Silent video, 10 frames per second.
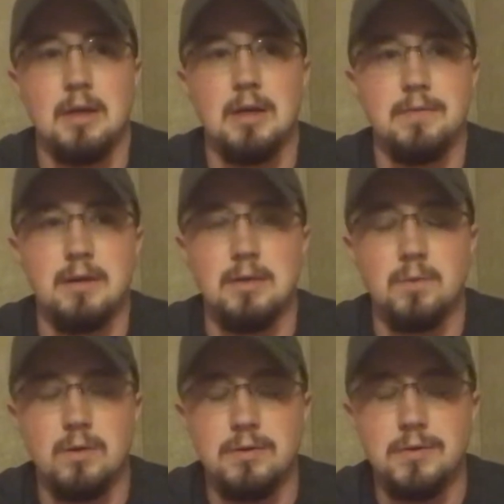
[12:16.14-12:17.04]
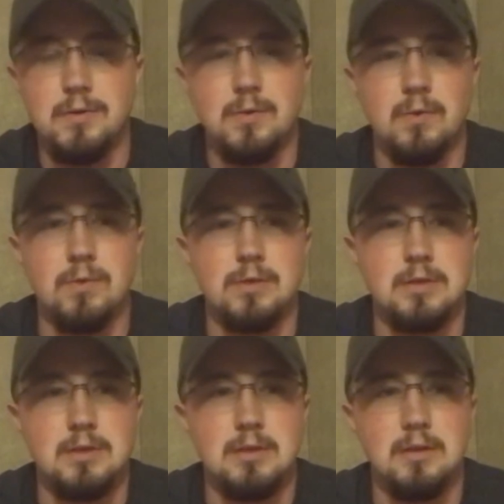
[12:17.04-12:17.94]
I've done 1 or 2
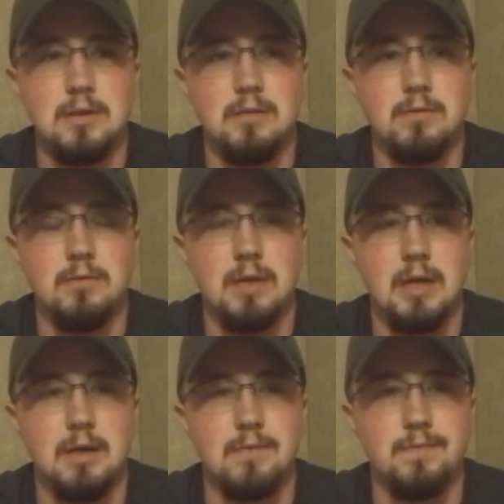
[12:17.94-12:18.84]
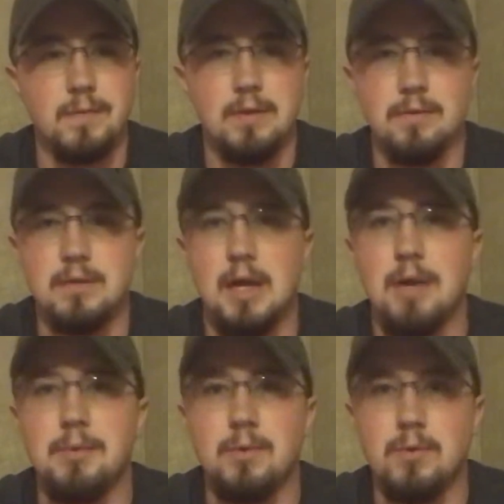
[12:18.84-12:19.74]
courses,
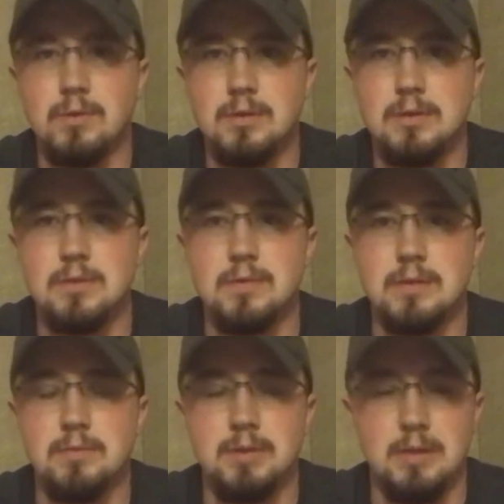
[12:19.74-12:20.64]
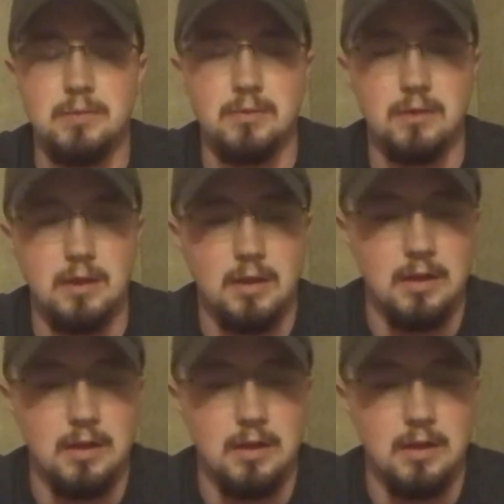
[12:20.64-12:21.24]
time courses with some people.